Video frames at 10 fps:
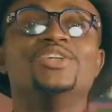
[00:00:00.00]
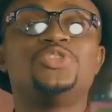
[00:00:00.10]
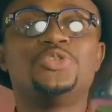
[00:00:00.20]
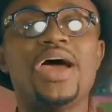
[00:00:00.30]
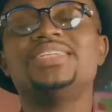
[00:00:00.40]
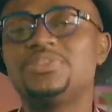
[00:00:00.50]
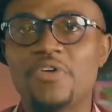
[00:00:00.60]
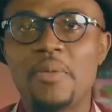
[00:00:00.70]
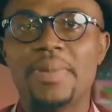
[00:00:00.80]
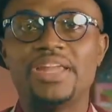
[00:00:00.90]
Dress
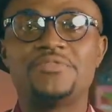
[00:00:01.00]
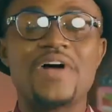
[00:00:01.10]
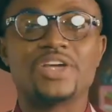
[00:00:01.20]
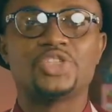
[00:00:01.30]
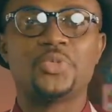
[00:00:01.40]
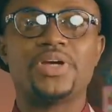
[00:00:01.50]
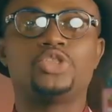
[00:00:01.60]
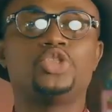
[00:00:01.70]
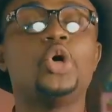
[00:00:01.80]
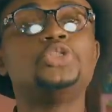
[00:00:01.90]
form
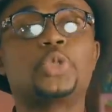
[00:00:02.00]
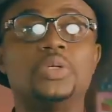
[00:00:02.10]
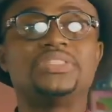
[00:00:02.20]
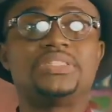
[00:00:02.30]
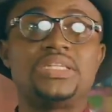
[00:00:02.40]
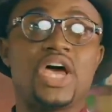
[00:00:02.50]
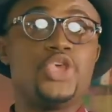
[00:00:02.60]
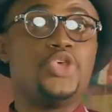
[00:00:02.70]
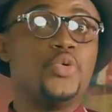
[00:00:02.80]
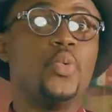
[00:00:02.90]
manufacturers don't consider
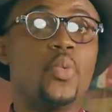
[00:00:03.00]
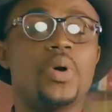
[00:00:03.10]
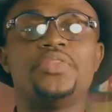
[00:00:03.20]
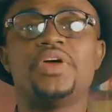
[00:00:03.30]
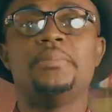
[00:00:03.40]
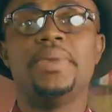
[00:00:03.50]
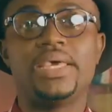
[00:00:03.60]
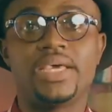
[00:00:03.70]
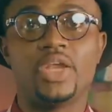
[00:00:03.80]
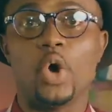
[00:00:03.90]
you when they are
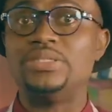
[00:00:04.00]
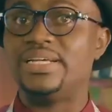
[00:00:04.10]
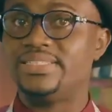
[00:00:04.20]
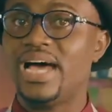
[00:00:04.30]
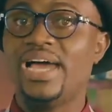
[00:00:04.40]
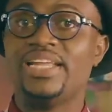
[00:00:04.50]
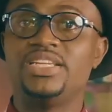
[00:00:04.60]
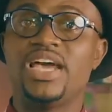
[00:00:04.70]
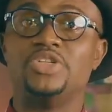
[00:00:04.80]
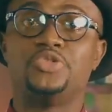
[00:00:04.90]
making or designing
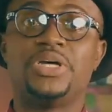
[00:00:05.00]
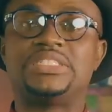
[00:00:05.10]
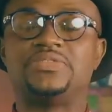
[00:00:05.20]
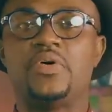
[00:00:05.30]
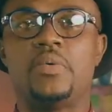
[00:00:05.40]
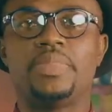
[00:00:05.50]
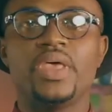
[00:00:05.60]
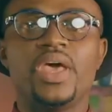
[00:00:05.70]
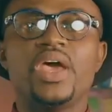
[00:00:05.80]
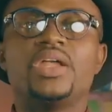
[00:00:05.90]
their dress
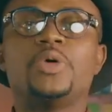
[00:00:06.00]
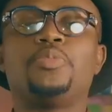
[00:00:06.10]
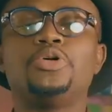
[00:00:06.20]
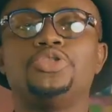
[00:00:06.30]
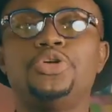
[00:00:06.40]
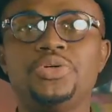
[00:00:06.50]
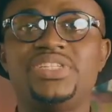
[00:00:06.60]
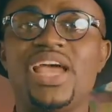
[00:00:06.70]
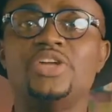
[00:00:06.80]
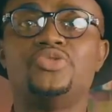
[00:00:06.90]
form. They produce
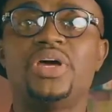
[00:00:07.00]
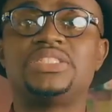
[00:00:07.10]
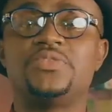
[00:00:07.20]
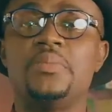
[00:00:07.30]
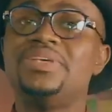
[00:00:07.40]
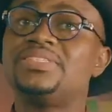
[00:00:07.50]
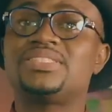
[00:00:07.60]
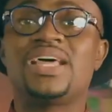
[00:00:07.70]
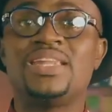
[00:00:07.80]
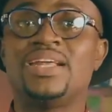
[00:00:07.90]
their dress form in
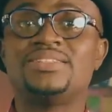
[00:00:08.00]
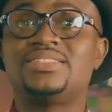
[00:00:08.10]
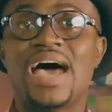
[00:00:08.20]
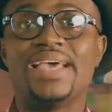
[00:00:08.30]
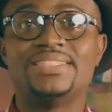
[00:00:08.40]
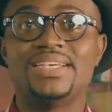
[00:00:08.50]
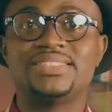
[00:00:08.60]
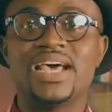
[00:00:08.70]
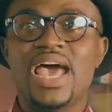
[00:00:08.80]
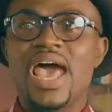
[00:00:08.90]
standard
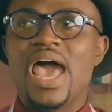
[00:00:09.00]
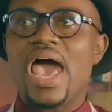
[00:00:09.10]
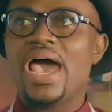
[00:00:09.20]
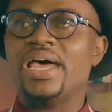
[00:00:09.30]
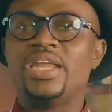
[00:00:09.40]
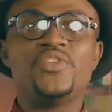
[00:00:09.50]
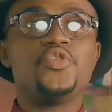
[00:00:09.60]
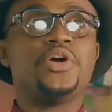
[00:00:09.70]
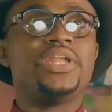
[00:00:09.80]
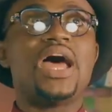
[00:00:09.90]
sizes, and if
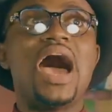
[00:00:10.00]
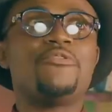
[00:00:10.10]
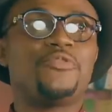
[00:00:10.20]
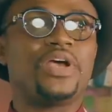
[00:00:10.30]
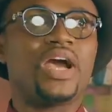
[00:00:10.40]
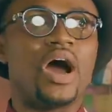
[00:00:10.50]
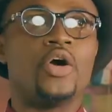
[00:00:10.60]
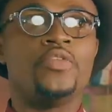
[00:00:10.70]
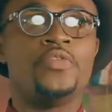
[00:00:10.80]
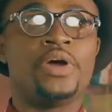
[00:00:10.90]
you're in Africa
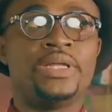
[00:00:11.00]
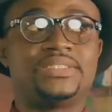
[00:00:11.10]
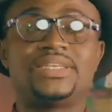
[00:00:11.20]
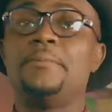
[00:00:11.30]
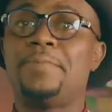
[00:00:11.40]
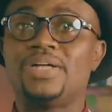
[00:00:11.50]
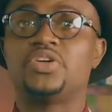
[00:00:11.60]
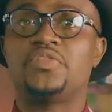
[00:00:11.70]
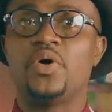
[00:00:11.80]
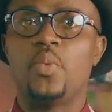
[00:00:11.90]
or if you're in some part
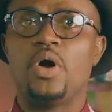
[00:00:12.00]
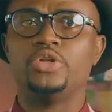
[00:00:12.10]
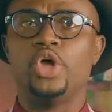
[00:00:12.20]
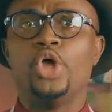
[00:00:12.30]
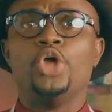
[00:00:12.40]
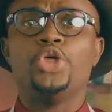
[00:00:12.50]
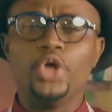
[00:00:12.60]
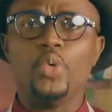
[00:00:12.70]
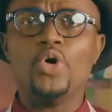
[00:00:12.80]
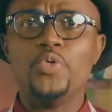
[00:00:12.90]
of the world,
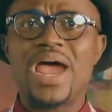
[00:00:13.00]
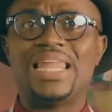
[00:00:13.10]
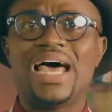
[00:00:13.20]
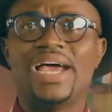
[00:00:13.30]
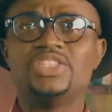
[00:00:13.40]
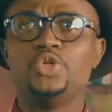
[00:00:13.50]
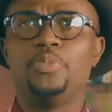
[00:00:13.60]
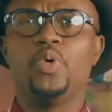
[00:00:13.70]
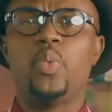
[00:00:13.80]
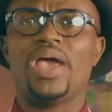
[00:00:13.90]
you will realize you'll
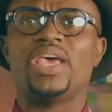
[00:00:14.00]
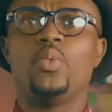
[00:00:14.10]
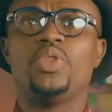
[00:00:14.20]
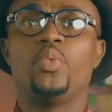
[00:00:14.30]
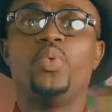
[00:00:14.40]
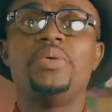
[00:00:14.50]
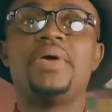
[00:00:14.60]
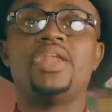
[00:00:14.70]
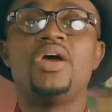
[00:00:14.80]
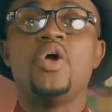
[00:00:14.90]
be working with
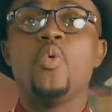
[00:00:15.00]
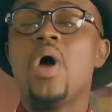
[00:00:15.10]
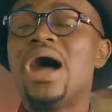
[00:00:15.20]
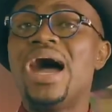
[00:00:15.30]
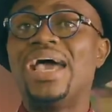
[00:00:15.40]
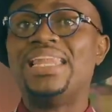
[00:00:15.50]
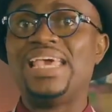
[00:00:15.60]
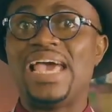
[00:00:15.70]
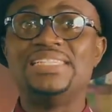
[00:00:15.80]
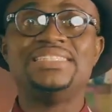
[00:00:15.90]
women who are
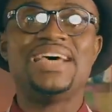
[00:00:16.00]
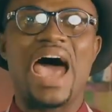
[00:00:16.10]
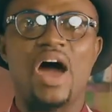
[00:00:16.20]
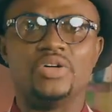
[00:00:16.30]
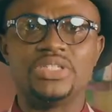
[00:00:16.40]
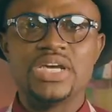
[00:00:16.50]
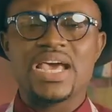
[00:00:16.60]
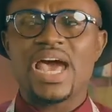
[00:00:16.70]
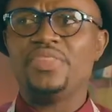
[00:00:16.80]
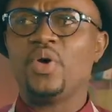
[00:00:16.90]
highly endowed.
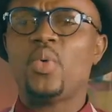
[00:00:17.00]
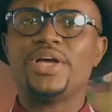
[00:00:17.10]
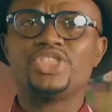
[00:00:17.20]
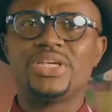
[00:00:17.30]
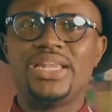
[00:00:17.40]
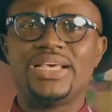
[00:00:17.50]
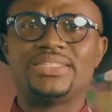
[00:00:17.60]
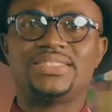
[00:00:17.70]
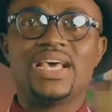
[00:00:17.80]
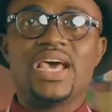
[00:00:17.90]
And the question
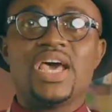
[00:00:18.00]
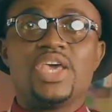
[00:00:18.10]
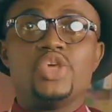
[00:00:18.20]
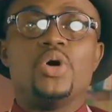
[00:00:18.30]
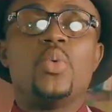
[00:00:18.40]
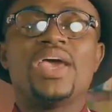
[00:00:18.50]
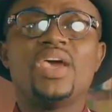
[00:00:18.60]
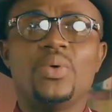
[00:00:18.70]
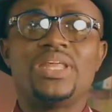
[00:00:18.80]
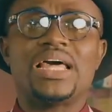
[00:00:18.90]
is, you're
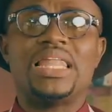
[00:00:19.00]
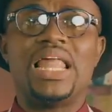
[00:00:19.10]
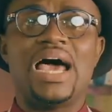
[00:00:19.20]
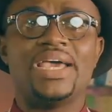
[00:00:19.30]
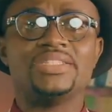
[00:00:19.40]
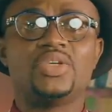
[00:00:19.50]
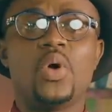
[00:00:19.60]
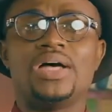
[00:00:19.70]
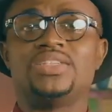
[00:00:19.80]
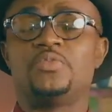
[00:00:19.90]
working with a client who
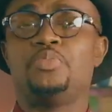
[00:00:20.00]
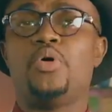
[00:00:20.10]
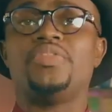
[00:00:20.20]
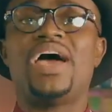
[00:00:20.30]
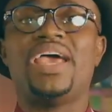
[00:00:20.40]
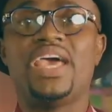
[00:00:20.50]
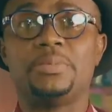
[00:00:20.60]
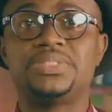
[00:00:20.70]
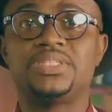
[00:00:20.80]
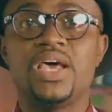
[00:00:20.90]
has a broader
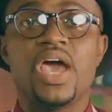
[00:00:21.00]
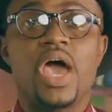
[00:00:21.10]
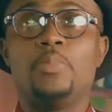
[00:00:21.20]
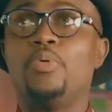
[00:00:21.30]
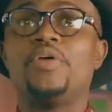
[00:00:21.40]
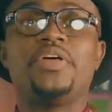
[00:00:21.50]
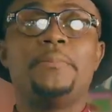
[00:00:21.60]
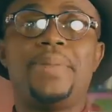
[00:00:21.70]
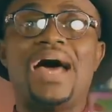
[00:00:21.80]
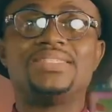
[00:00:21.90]
hips, a broader
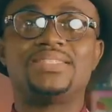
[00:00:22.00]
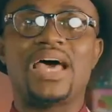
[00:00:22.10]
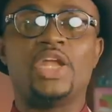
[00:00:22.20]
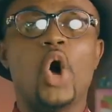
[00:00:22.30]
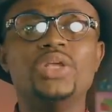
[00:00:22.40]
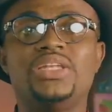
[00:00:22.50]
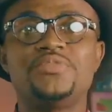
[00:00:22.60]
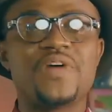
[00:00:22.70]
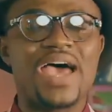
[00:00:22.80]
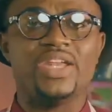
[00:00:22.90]
bust, an
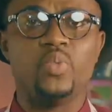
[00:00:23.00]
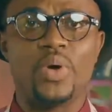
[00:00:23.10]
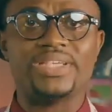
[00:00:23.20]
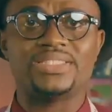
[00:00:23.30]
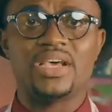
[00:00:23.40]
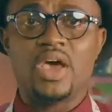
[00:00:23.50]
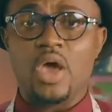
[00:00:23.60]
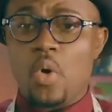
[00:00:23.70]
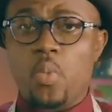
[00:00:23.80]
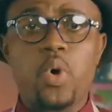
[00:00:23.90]
undefined waist.
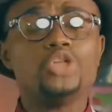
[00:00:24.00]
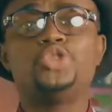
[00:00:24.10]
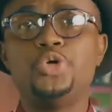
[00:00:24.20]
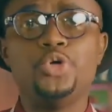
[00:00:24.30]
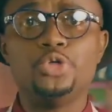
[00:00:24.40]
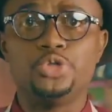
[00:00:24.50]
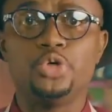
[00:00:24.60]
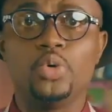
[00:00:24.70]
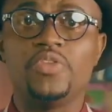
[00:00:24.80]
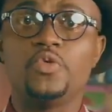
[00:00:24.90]
What do you
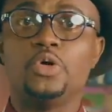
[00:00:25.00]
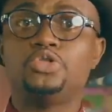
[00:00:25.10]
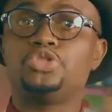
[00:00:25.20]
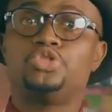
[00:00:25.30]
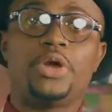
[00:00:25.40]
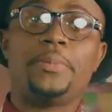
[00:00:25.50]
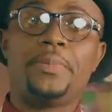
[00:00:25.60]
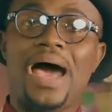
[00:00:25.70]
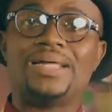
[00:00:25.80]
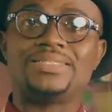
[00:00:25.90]
do if you want to drape
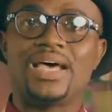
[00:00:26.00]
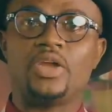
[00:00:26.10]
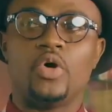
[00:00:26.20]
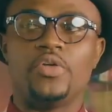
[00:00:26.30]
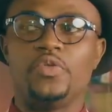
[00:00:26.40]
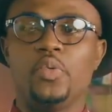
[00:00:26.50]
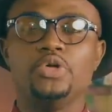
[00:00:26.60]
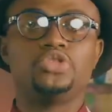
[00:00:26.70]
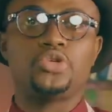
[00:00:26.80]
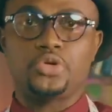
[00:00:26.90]
pattern or if you
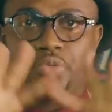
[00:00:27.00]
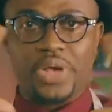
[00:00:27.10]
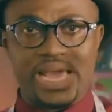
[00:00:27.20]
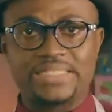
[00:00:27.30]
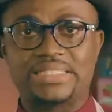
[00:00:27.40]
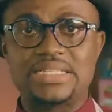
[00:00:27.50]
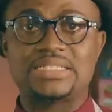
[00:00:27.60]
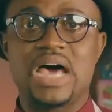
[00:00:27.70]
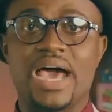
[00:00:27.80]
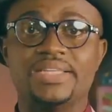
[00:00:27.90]
want to create
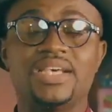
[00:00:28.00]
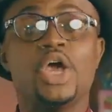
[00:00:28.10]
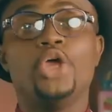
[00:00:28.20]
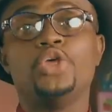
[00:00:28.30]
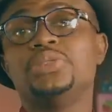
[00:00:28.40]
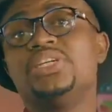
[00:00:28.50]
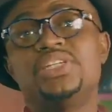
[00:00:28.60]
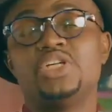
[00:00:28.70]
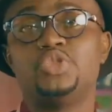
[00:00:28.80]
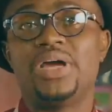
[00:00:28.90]
designs using
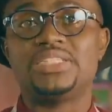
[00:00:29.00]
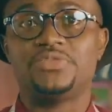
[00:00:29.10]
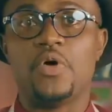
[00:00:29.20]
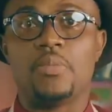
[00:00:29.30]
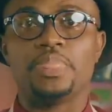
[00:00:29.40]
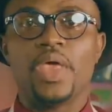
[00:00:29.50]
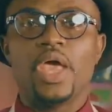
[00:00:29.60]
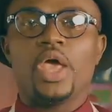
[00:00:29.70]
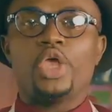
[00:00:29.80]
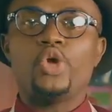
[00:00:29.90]
the dress form?
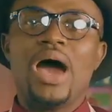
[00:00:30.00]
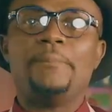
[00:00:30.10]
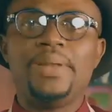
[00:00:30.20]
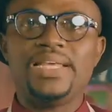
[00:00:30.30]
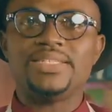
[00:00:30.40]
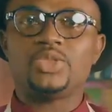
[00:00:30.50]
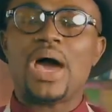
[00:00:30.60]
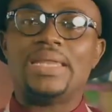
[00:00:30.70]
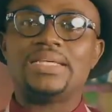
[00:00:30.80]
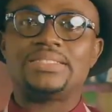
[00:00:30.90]
Your ability to
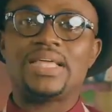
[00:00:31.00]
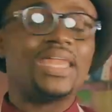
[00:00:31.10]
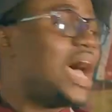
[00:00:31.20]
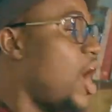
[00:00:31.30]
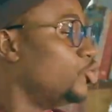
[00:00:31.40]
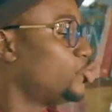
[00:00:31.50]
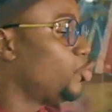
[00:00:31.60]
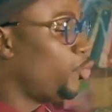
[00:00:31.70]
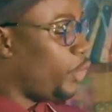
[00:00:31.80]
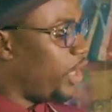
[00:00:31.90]
understand how to
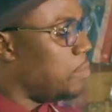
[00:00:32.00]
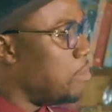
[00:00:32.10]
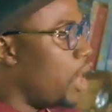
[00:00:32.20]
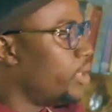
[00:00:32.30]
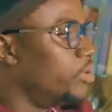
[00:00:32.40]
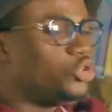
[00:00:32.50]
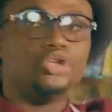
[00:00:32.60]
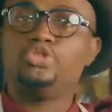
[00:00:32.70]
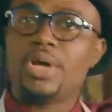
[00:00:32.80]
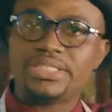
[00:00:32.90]
remodel your
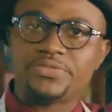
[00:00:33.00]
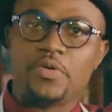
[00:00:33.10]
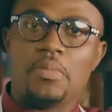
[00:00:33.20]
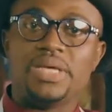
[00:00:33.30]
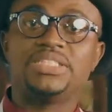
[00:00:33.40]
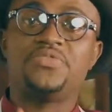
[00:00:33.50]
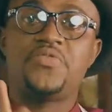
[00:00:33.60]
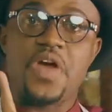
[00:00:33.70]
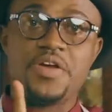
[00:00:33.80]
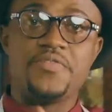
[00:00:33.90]
dress form is
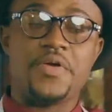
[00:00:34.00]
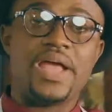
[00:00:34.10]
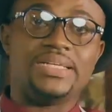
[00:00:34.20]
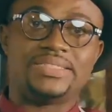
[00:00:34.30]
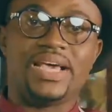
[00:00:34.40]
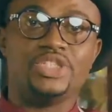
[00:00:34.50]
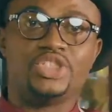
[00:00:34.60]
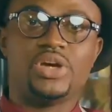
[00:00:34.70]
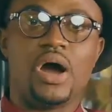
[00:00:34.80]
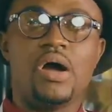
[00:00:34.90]
very, very
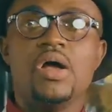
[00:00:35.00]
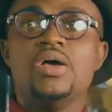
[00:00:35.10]
essential.